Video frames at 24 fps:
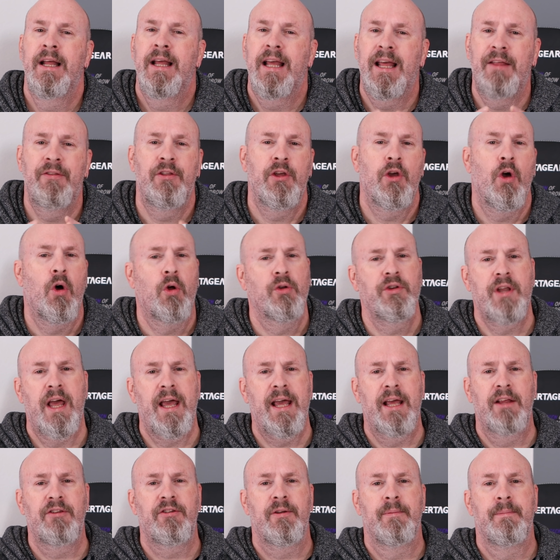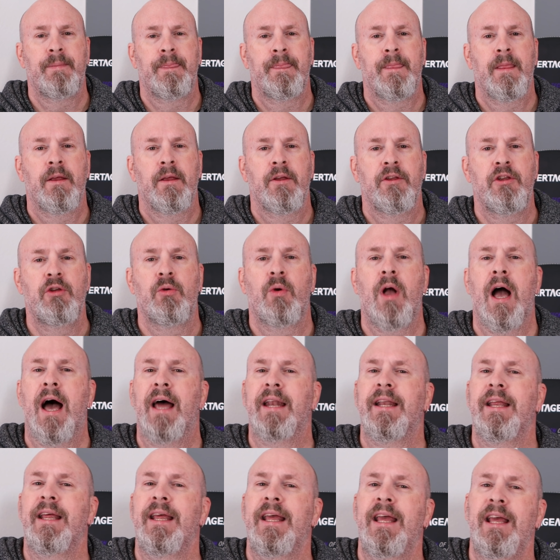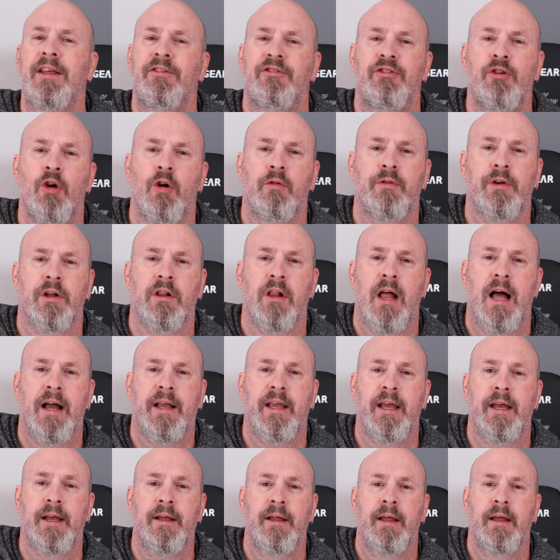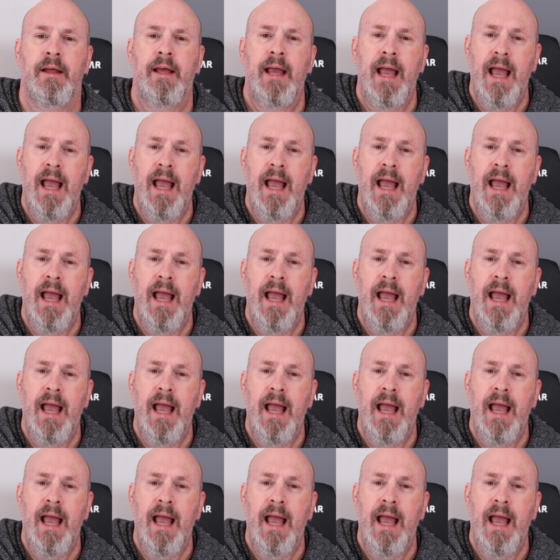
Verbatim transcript: In the old days, you got easy overclocking,